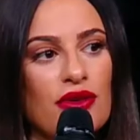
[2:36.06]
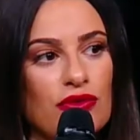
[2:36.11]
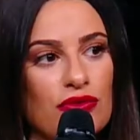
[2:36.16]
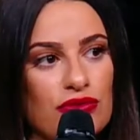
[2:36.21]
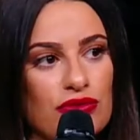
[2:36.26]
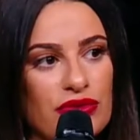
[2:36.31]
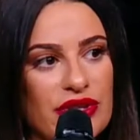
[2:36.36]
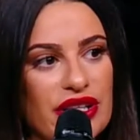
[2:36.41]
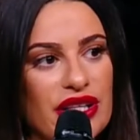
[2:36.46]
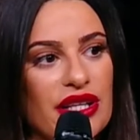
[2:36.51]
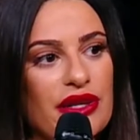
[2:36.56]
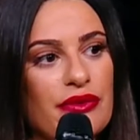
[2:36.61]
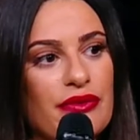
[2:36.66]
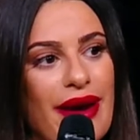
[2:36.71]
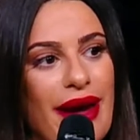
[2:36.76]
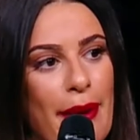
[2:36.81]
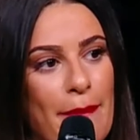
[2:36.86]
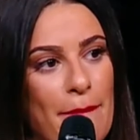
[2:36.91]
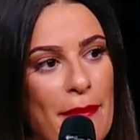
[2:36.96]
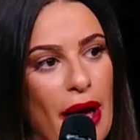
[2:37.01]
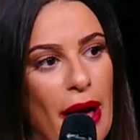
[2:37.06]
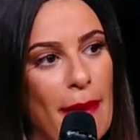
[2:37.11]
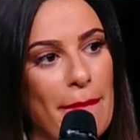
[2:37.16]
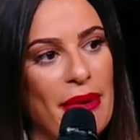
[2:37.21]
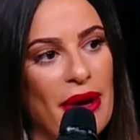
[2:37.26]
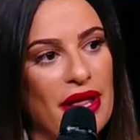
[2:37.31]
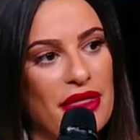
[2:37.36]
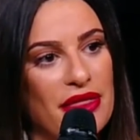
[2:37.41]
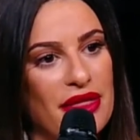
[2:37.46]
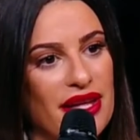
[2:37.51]
her fans at the same
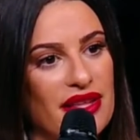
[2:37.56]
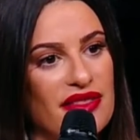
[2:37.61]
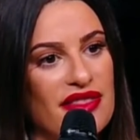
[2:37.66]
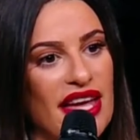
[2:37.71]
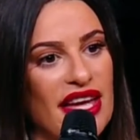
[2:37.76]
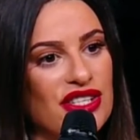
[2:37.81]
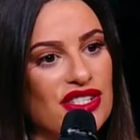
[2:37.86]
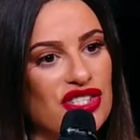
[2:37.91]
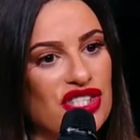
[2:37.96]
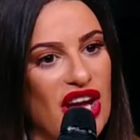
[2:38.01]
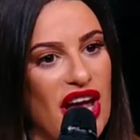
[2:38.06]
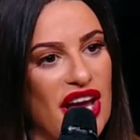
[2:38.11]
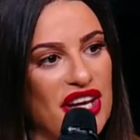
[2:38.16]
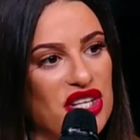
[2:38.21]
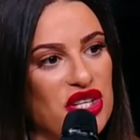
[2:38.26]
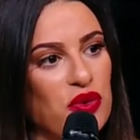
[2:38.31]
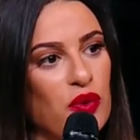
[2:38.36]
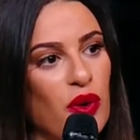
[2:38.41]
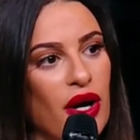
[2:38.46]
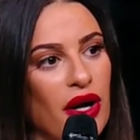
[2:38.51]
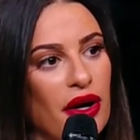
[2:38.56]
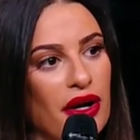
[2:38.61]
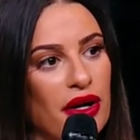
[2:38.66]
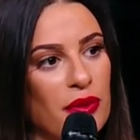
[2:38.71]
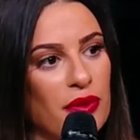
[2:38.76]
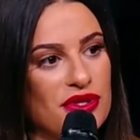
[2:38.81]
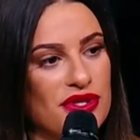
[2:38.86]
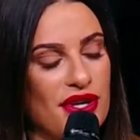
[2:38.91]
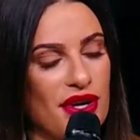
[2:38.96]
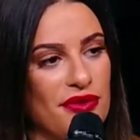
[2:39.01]
time. How could she be that
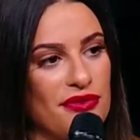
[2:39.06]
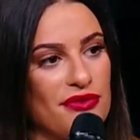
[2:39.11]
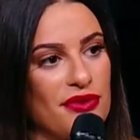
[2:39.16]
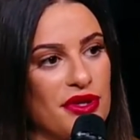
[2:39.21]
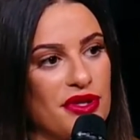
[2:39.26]
heartless?